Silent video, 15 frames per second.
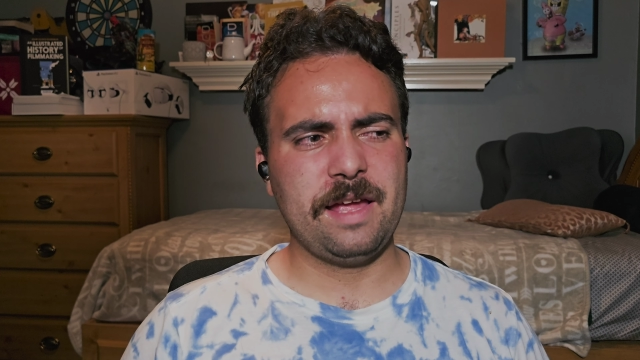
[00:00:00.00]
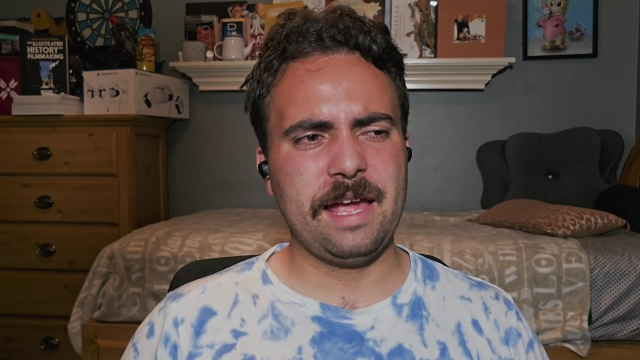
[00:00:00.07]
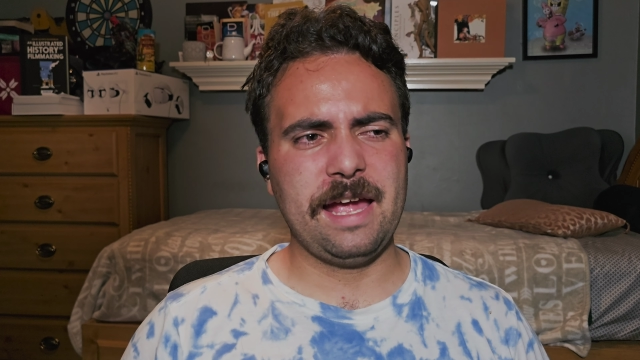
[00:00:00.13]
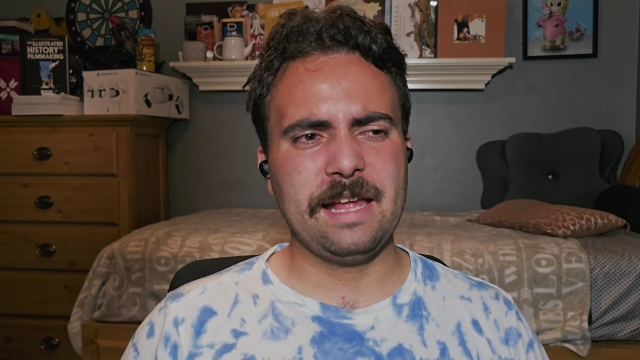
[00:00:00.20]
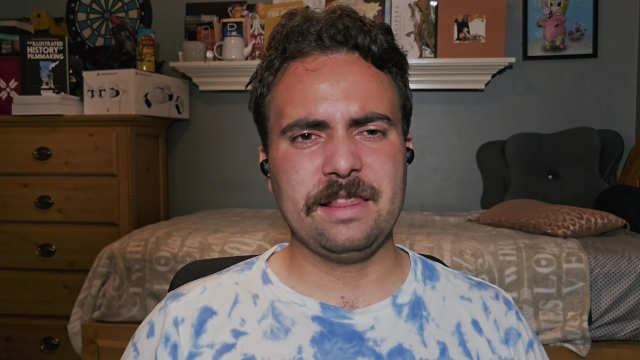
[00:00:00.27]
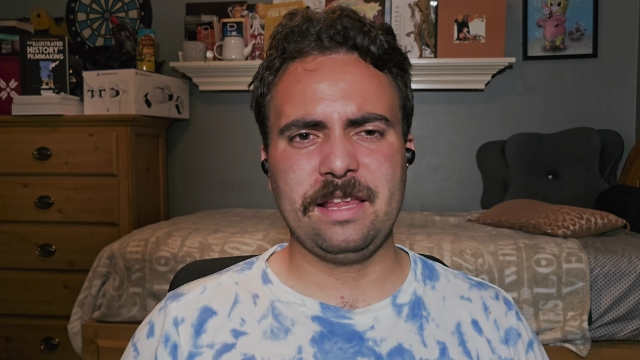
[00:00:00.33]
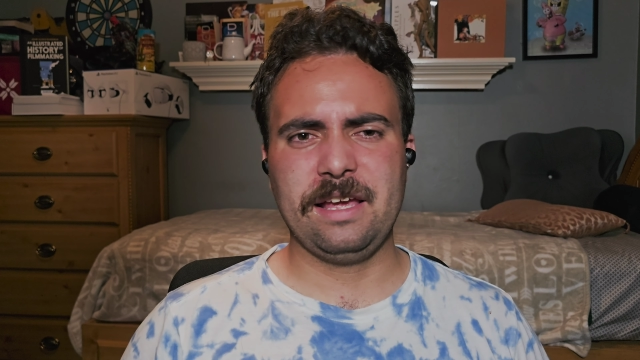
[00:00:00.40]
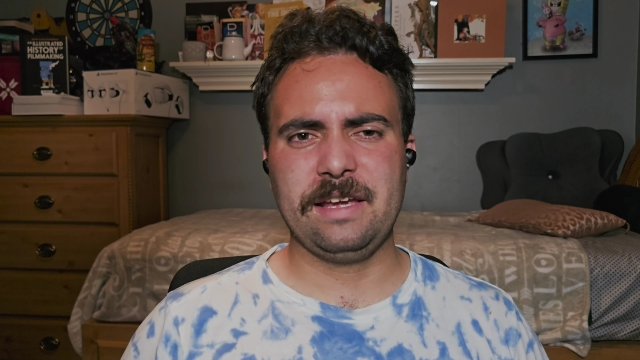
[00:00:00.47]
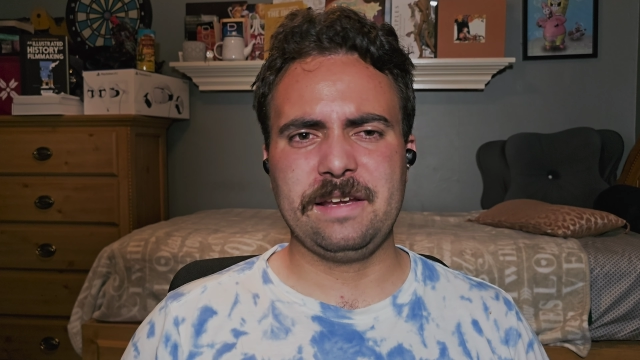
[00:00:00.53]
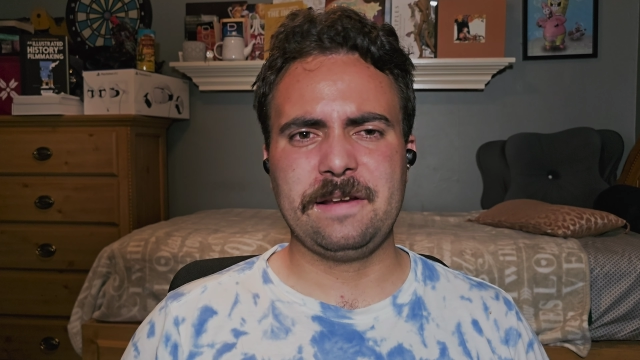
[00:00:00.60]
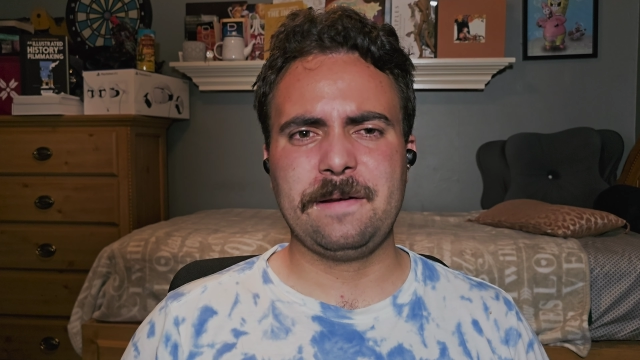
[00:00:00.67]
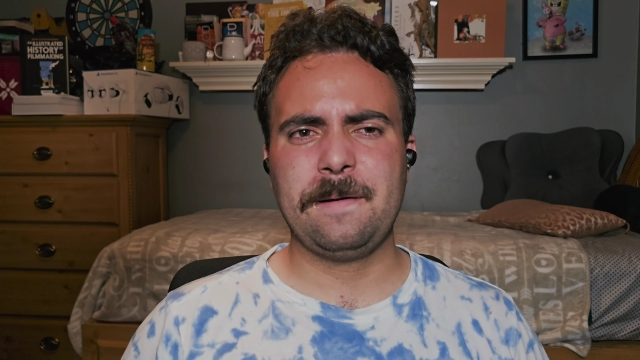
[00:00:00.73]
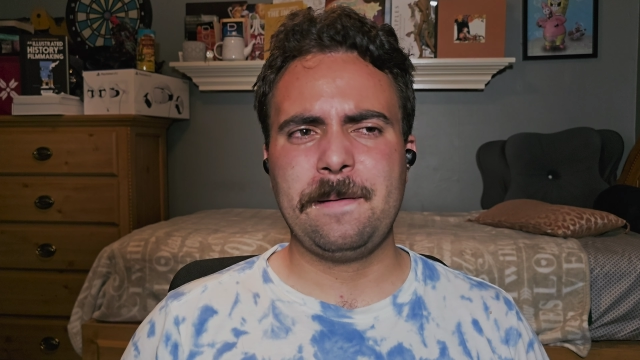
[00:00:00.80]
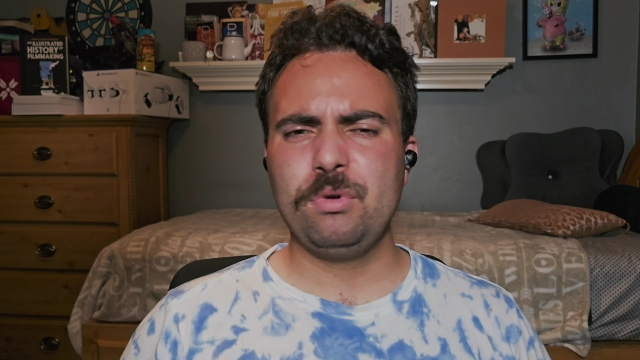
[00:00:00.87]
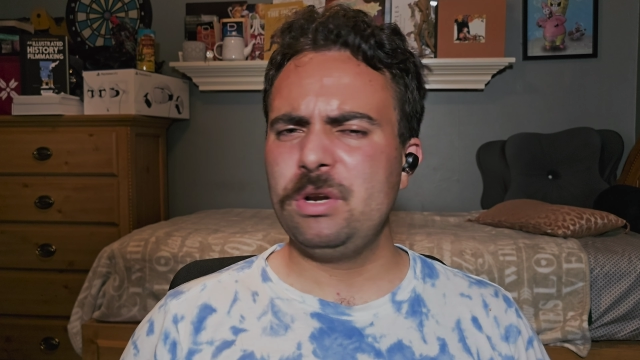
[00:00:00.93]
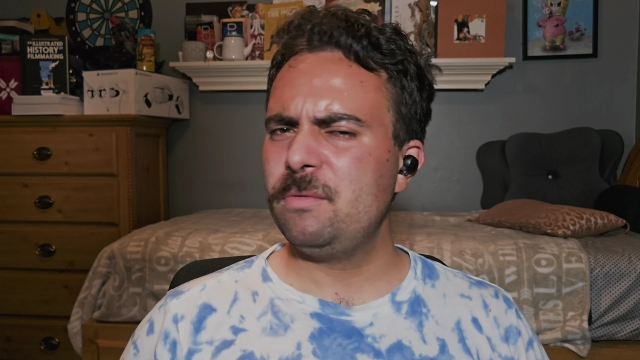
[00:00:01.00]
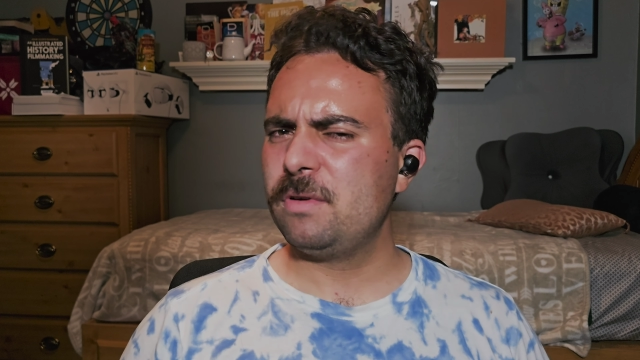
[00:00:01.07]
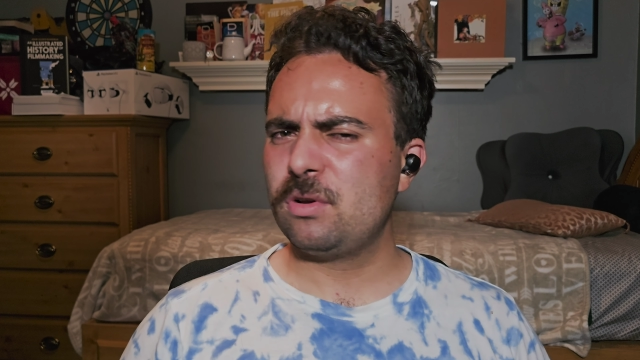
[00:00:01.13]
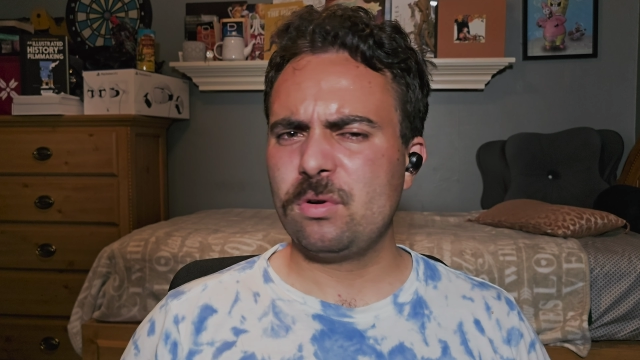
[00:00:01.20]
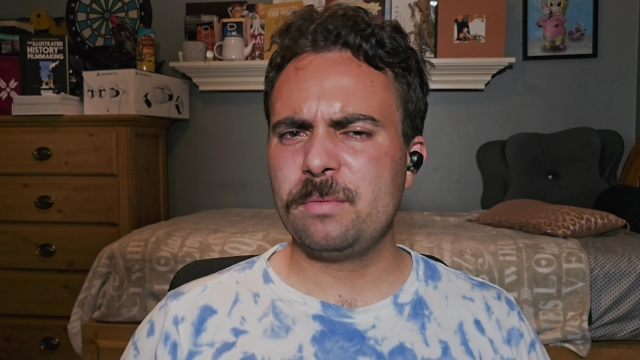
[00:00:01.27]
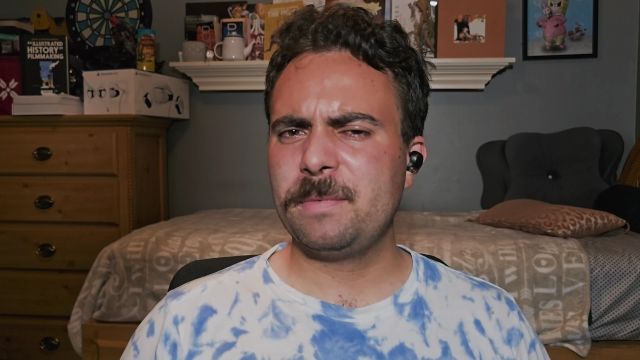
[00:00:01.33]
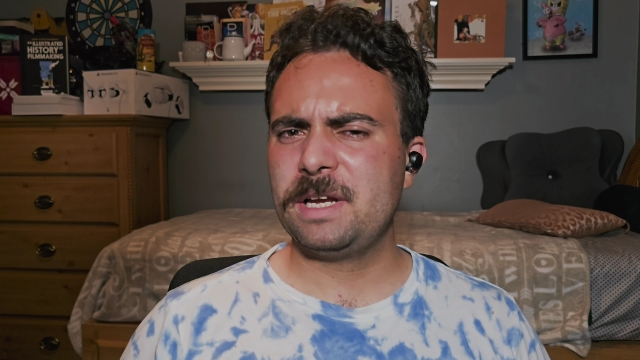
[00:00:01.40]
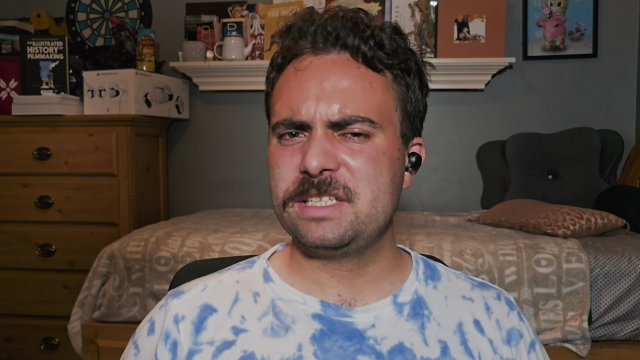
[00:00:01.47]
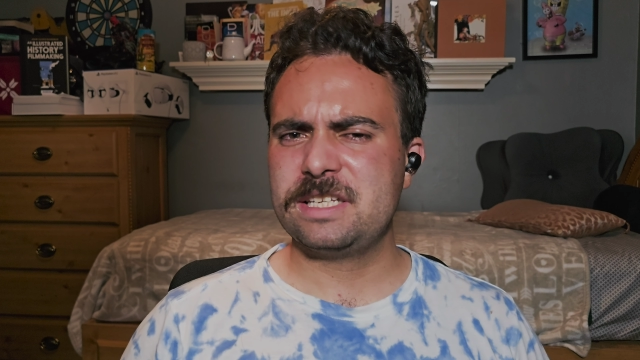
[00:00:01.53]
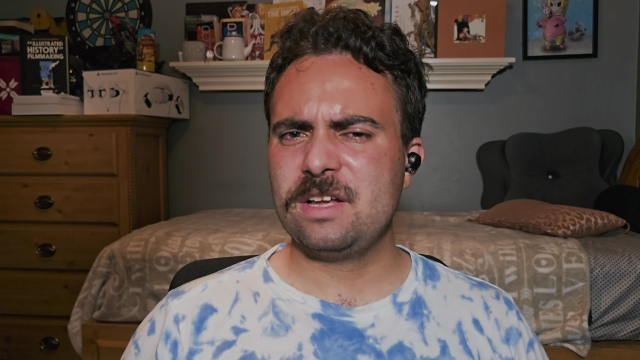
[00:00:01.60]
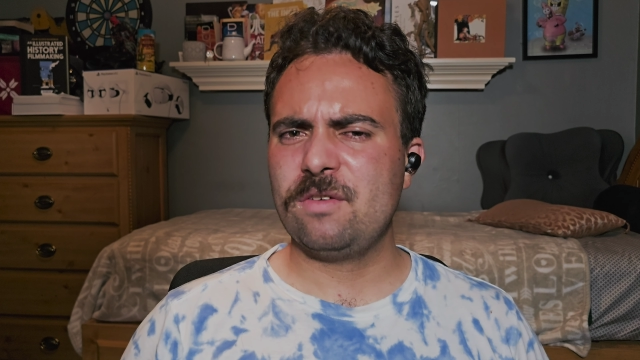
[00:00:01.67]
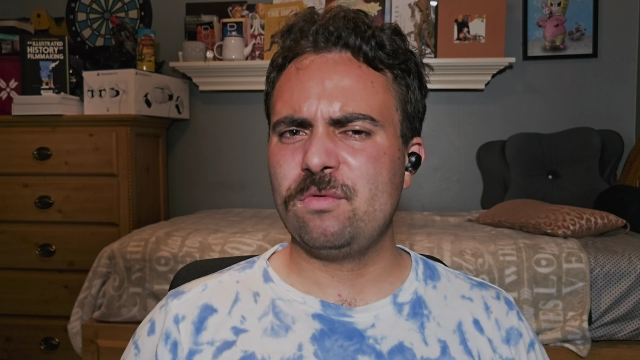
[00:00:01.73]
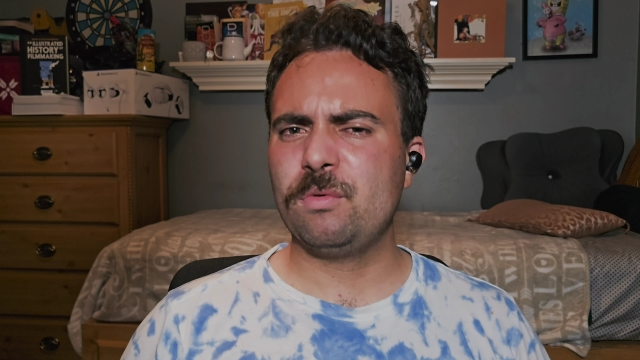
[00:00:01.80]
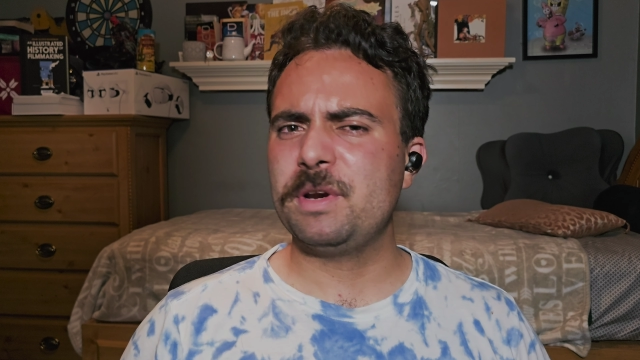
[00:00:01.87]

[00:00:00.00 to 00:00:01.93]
and like pre-record myself